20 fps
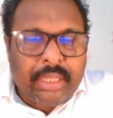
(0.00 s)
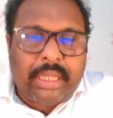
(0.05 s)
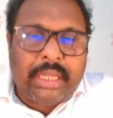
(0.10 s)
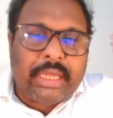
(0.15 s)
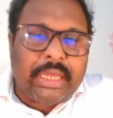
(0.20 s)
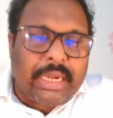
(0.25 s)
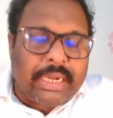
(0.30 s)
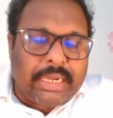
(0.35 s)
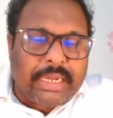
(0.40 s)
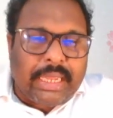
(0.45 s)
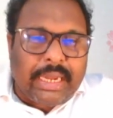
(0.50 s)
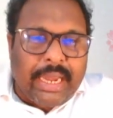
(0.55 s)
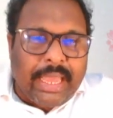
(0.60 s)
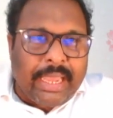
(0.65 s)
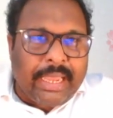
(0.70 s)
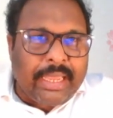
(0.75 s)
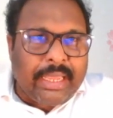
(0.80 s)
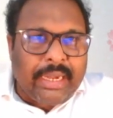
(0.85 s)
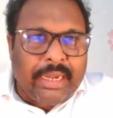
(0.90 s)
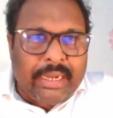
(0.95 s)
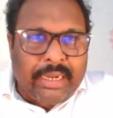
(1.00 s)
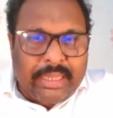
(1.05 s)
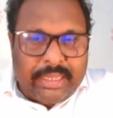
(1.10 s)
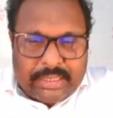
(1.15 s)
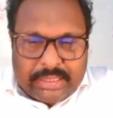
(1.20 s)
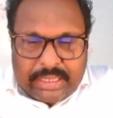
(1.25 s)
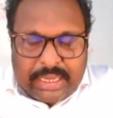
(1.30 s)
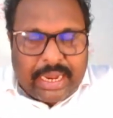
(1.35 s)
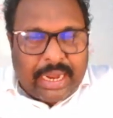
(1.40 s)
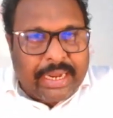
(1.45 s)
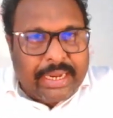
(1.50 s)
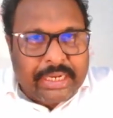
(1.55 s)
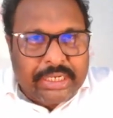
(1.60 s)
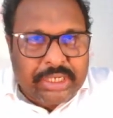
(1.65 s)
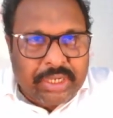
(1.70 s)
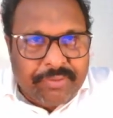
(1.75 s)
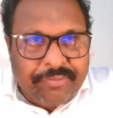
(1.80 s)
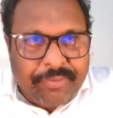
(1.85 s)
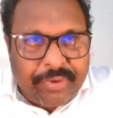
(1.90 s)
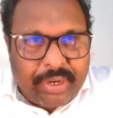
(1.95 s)
Critical angle is a
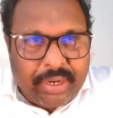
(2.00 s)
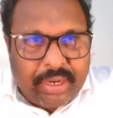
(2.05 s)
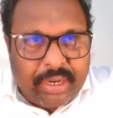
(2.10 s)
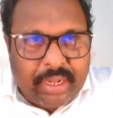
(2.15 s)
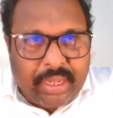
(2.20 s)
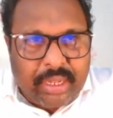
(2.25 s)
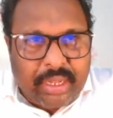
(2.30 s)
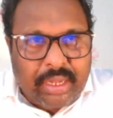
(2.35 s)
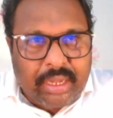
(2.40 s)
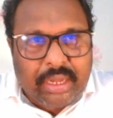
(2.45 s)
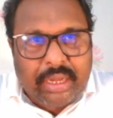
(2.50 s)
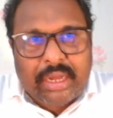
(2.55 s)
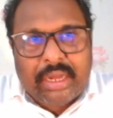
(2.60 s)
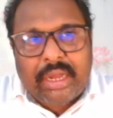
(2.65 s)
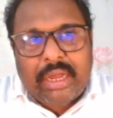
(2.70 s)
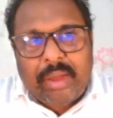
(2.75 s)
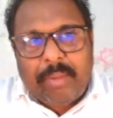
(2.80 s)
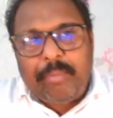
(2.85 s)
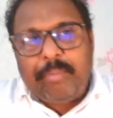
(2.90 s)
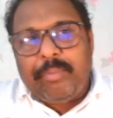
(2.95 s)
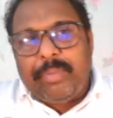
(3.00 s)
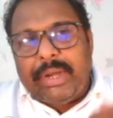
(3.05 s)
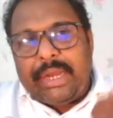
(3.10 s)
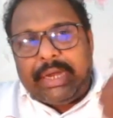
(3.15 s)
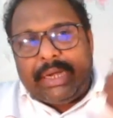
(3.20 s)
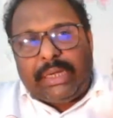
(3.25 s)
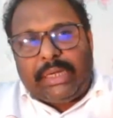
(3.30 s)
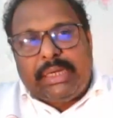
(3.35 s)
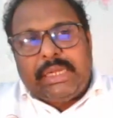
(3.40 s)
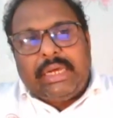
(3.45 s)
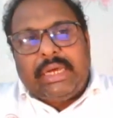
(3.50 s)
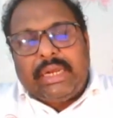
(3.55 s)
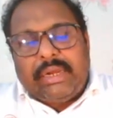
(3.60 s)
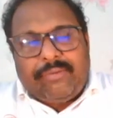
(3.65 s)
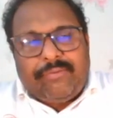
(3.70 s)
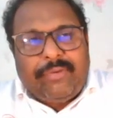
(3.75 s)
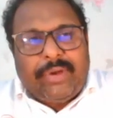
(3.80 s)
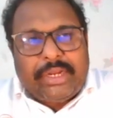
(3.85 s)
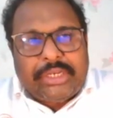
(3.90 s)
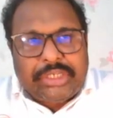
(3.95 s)
condition for complete
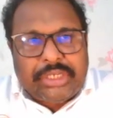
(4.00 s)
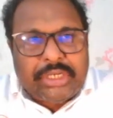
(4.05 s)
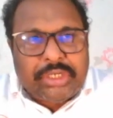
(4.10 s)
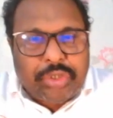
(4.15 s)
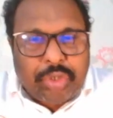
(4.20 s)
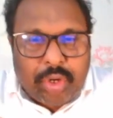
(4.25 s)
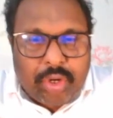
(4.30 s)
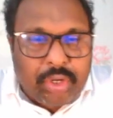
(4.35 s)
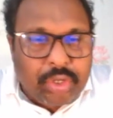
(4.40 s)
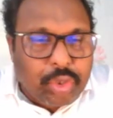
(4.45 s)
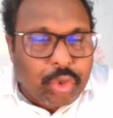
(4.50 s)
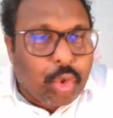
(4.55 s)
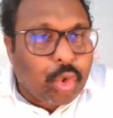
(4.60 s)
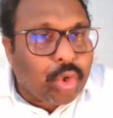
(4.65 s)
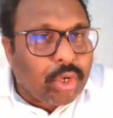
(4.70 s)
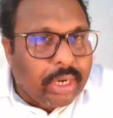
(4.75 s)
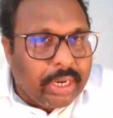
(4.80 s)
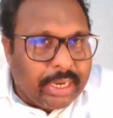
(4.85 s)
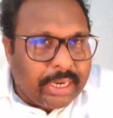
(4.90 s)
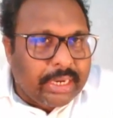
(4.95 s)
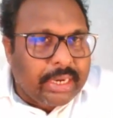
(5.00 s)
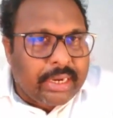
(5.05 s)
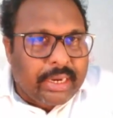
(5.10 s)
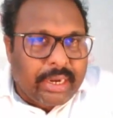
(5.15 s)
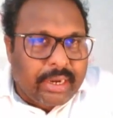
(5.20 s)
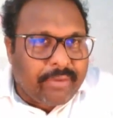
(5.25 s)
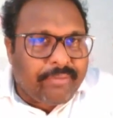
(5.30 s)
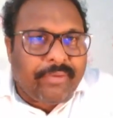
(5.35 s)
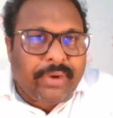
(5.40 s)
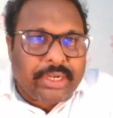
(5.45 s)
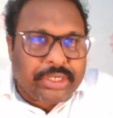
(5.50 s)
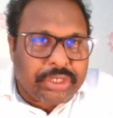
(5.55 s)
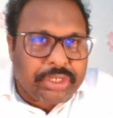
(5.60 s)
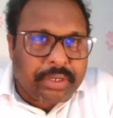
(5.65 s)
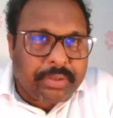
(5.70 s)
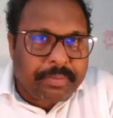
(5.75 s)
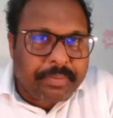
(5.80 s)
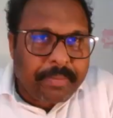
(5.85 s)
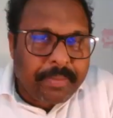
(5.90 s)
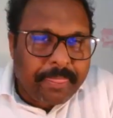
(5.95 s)
reflections or total internal
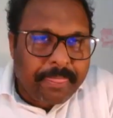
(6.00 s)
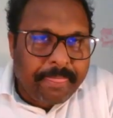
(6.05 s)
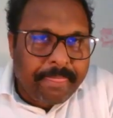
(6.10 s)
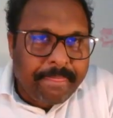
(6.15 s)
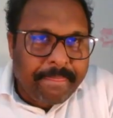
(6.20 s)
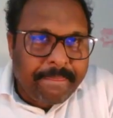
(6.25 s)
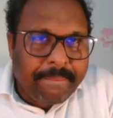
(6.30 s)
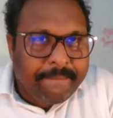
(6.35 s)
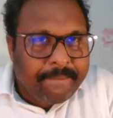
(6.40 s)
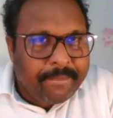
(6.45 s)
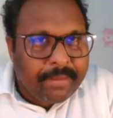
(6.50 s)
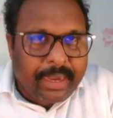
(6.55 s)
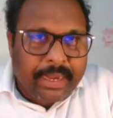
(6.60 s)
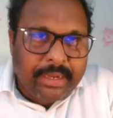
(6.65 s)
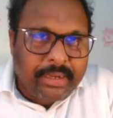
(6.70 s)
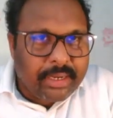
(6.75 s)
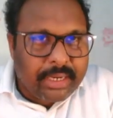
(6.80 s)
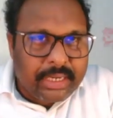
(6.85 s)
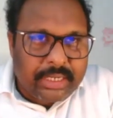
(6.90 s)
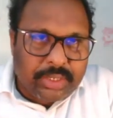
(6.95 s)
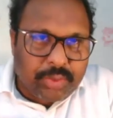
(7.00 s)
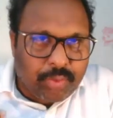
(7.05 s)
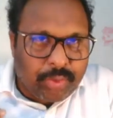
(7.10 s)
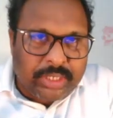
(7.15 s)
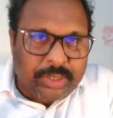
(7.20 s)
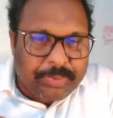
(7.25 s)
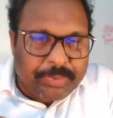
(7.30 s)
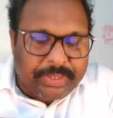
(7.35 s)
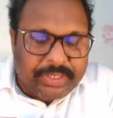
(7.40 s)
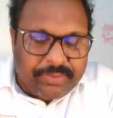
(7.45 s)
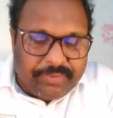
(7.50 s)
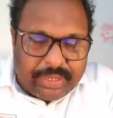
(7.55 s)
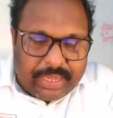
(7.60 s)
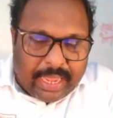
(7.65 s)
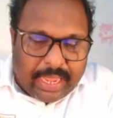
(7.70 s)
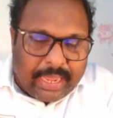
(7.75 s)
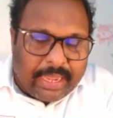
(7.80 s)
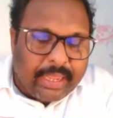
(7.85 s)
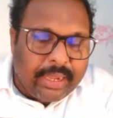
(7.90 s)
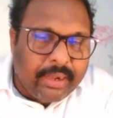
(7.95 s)
reflection, right? It's one specific
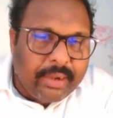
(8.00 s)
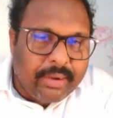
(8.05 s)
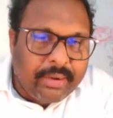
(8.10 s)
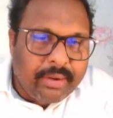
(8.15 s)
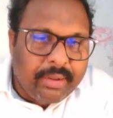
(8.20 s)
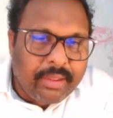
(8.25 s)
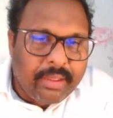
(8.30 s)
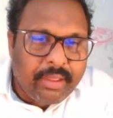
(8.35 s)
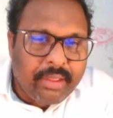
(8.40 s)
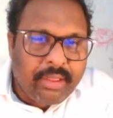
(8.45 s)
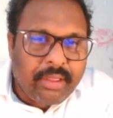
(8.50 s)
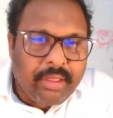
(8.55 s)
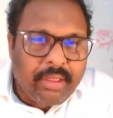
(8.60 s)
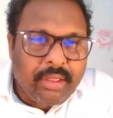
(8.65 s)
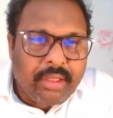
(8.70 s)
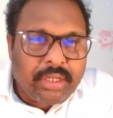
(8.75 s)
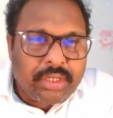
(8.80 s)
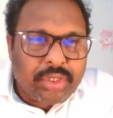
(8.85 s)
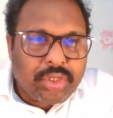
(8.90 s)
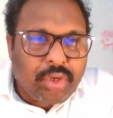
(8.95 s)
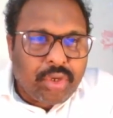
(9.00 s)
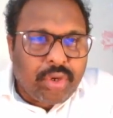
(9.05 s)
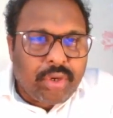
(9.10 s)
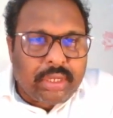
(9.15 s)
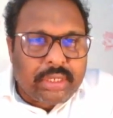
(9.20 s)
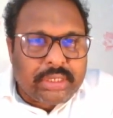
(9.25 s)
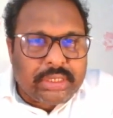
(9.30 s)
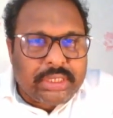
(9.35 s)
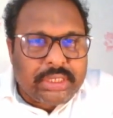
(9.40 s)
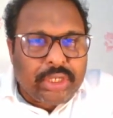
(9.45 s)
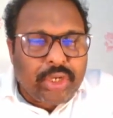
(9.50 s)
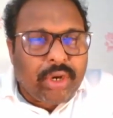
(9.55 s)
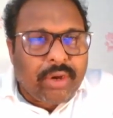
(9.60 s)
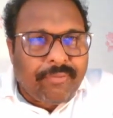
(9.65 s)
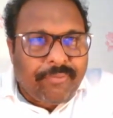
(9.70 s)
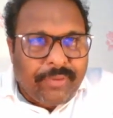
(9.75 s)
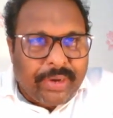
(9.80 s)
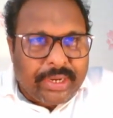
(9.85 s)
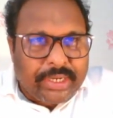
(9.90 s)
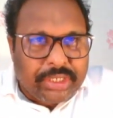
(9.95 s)
angle. So zero
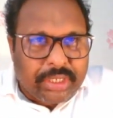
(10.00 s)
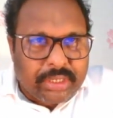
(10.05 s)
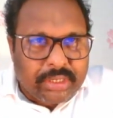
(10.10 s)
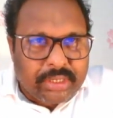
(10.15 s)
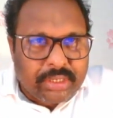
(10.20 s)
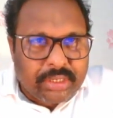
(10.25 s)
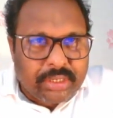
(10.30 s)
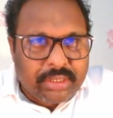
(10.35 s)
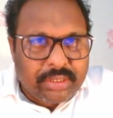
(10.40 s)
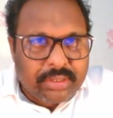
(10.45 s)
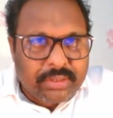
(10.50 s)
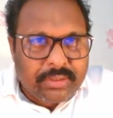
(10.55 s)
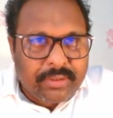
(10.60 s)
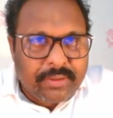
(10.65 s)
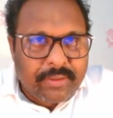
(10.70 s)
reflections